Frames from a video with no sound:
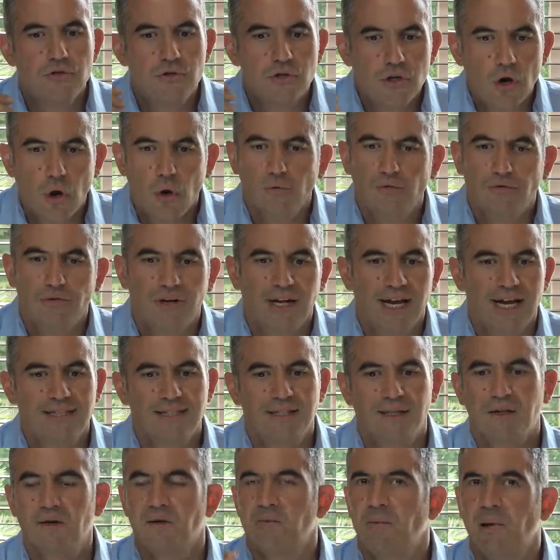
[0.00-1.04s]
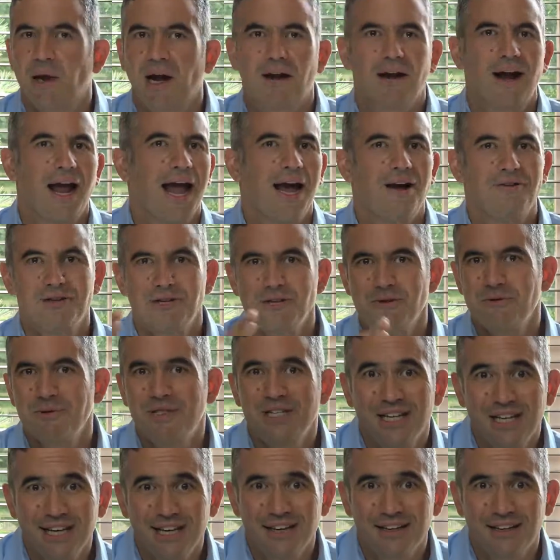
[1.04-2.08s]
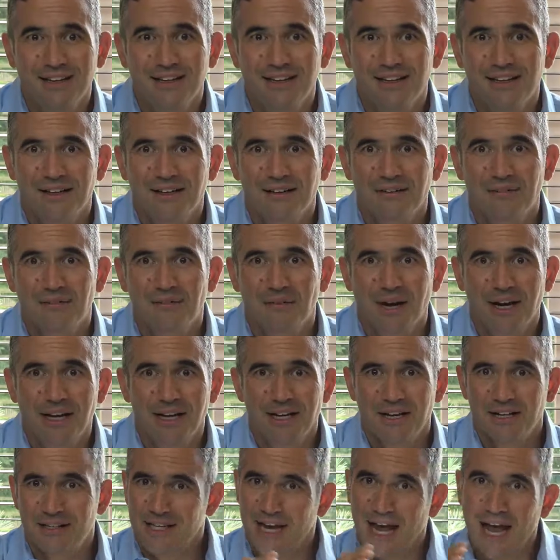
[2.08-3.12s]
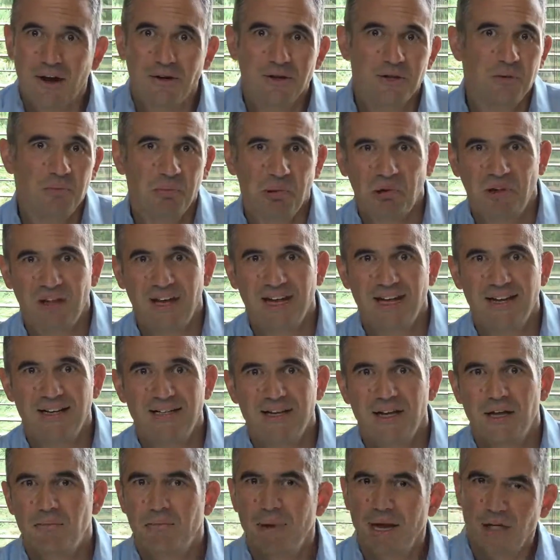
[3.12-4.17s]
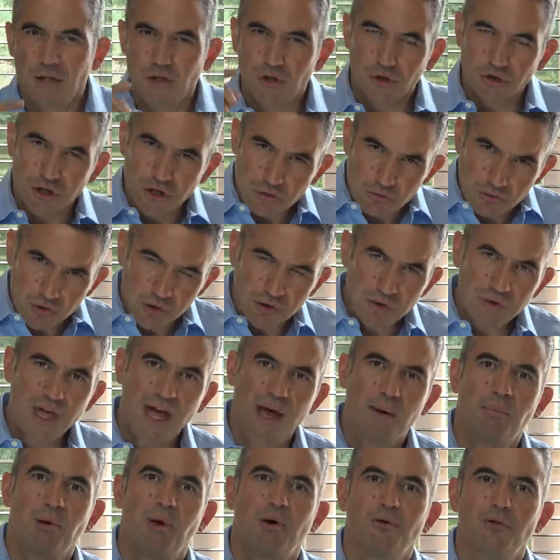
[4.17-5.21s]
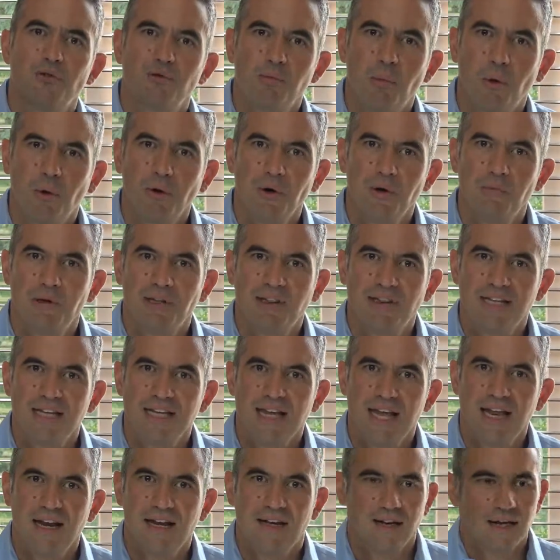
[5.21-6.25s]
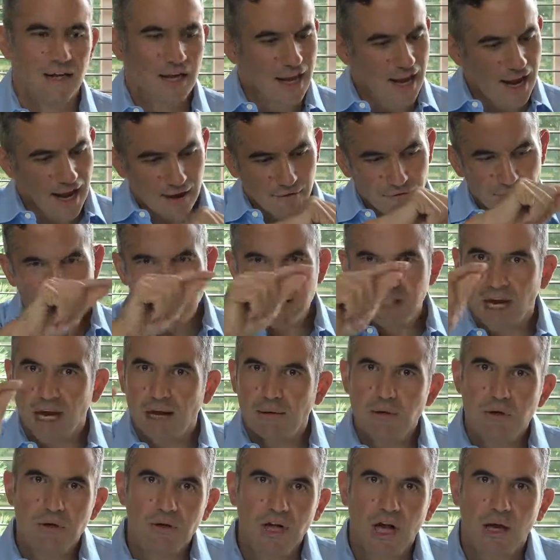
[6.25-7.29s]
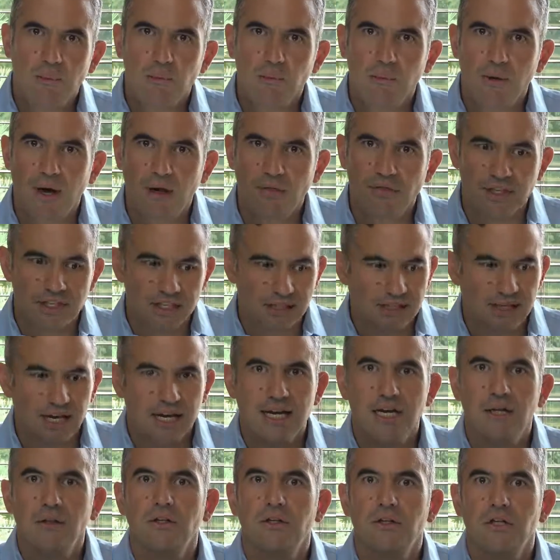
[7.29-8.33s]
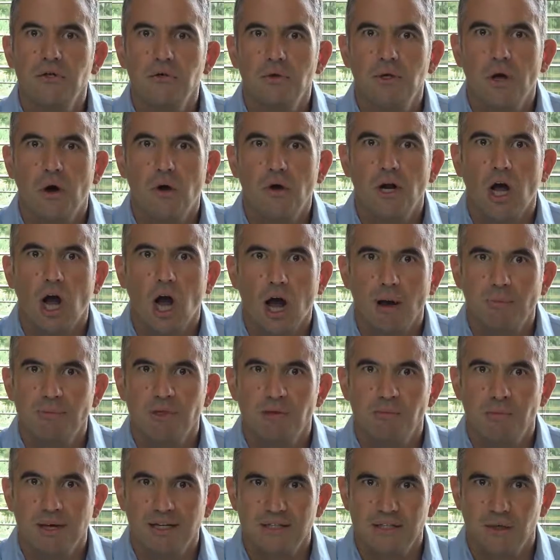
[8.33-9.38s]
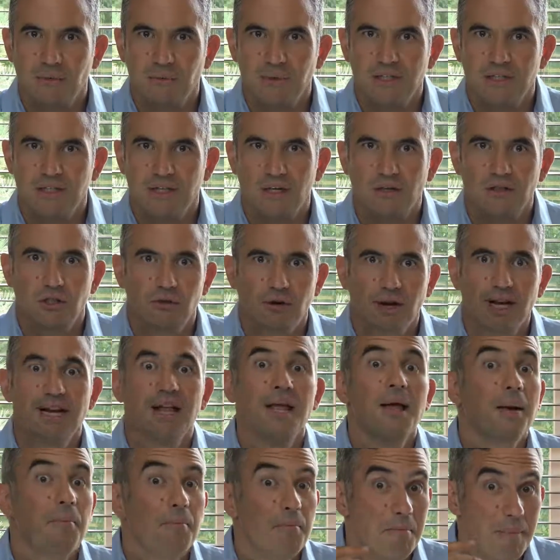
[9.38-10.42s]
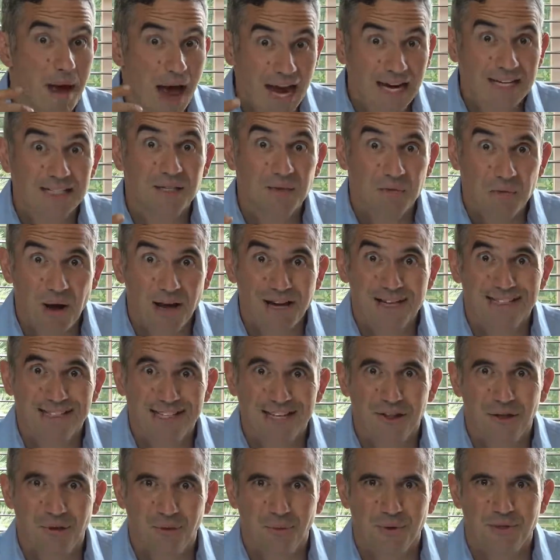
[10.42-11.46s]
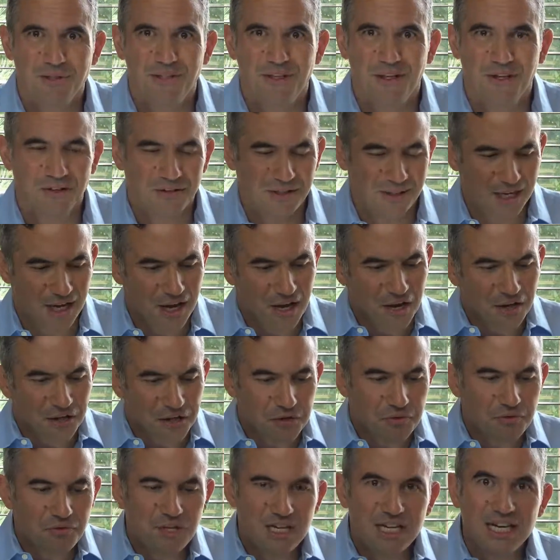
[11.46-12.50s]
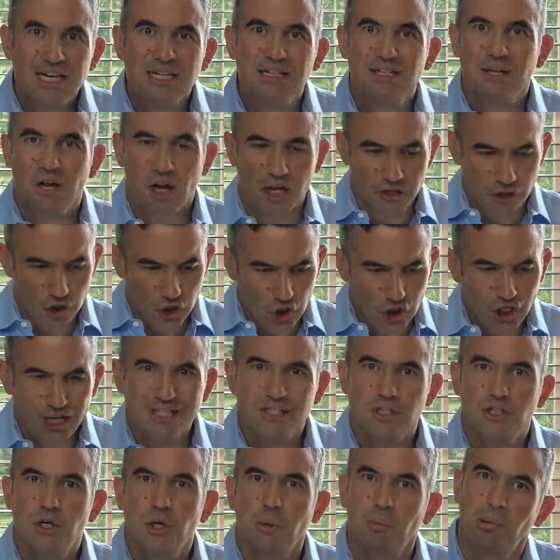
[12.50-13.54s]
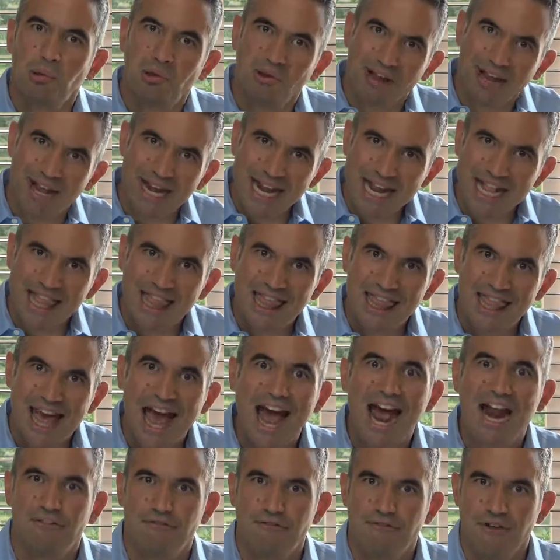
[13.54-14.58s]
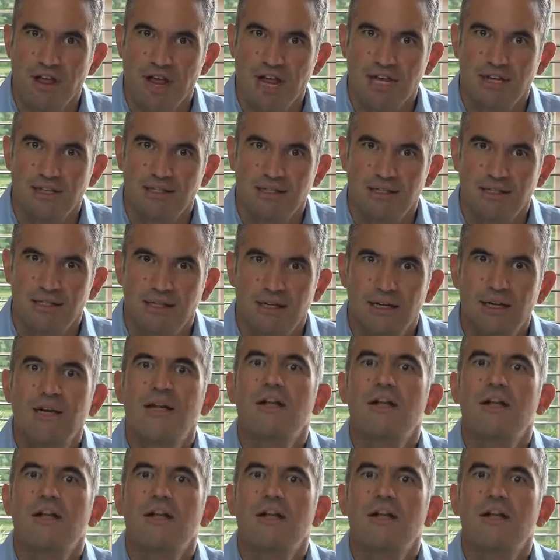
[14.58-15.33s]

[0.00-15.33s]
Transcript: Don't forget to compare how you did right, to how you planned, make sure you do that post mortem at the end. Every time you come around this cycle and you go to optimize the results, right, maximizing the results, you need to adjust your plan in that phase.